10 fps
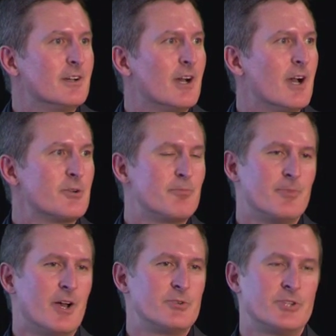
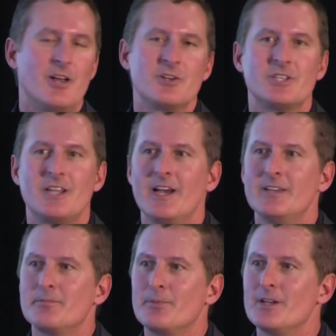$100 a
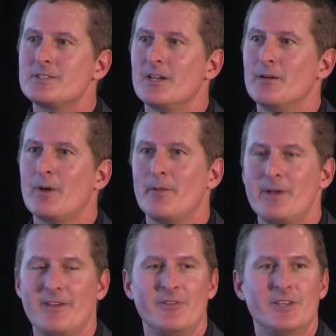night plus a
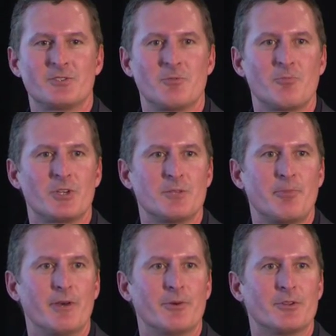pet fee if someone brings a
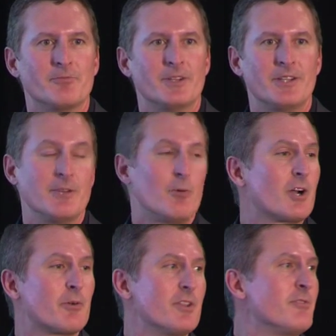pet with them. And they can
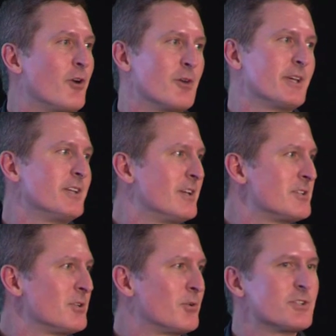walk around the farm, they can
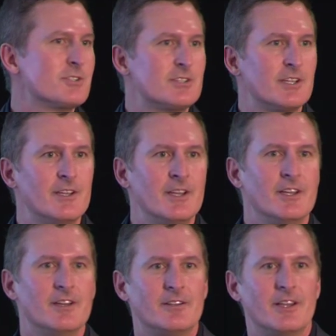touch the horses,
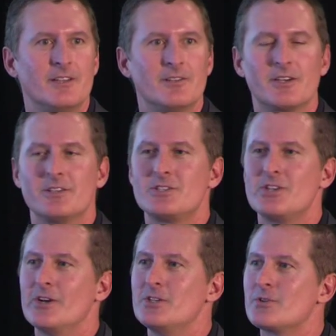they can look at the
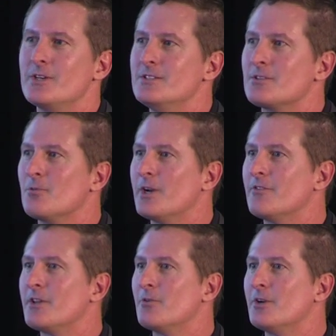cherry trees or
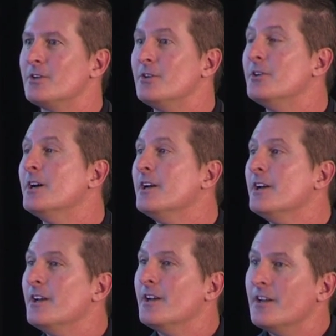whatever they want to do.
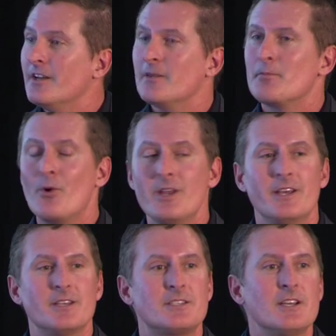Point
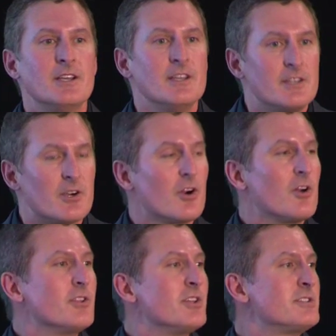is,
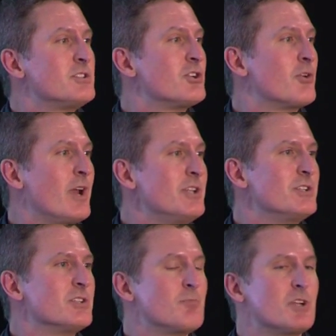this
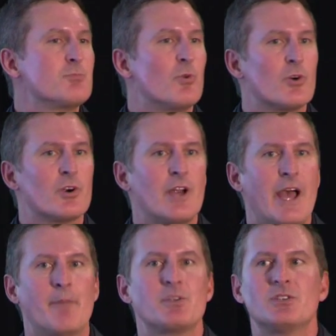generation is much more
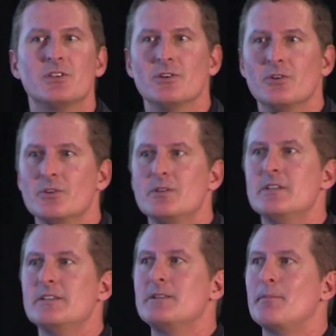apt to
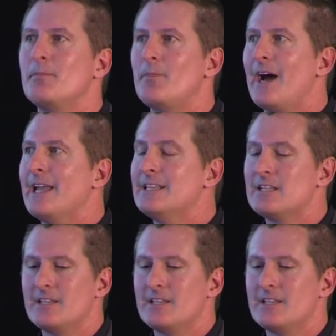buy into